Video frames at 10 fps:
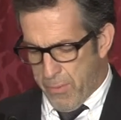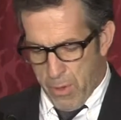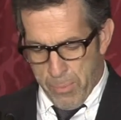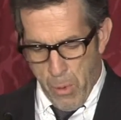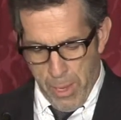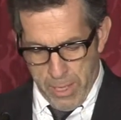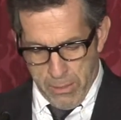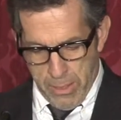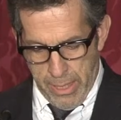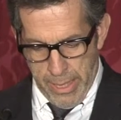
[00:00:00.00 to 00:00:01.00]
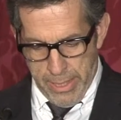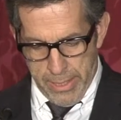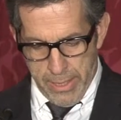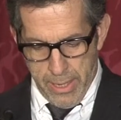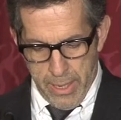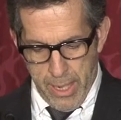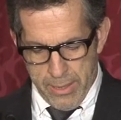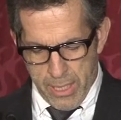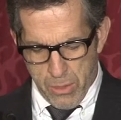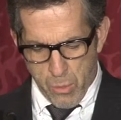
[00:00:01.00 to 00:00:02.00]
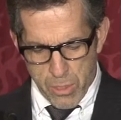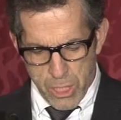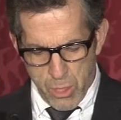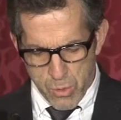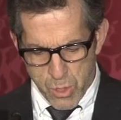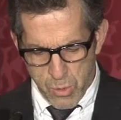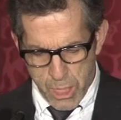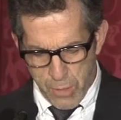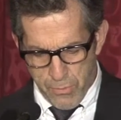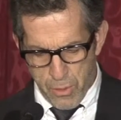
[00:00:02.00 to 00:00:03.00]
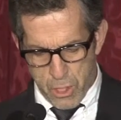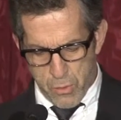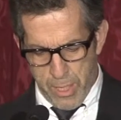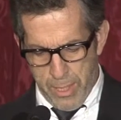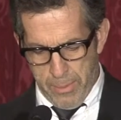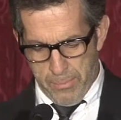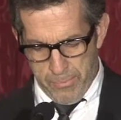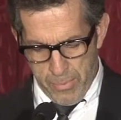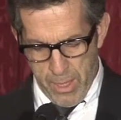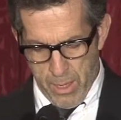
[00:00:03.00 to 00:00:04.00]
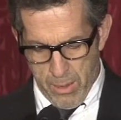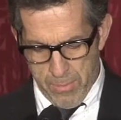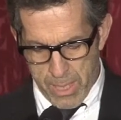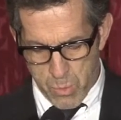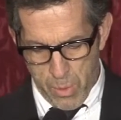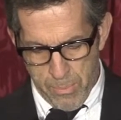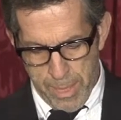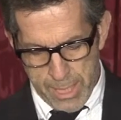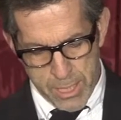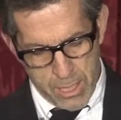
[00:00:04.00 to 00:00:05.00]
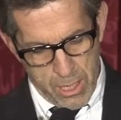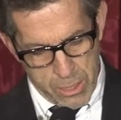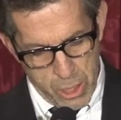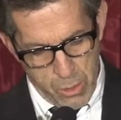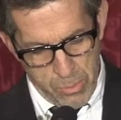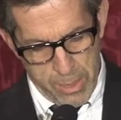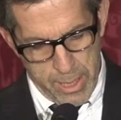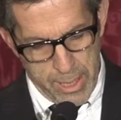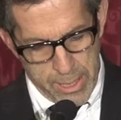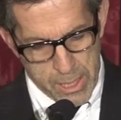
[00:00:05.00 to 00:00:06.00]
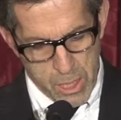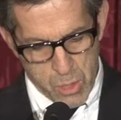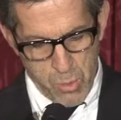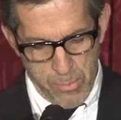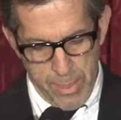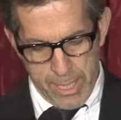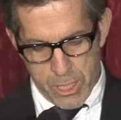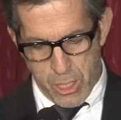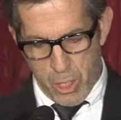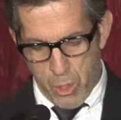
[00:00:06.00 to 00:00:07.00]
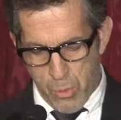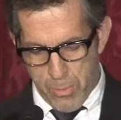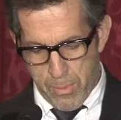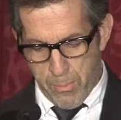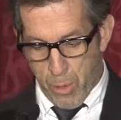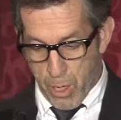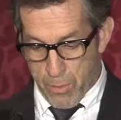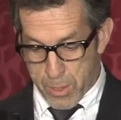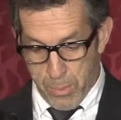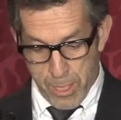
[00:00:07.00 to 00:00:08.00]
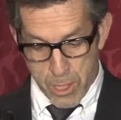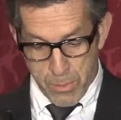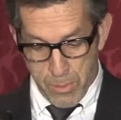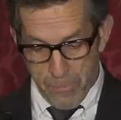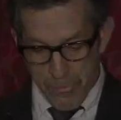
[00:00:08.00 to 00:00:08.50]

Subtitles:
very poetically, and I think the words he used was reaching for a dream is what makes us human, and it's what makes human progress possible.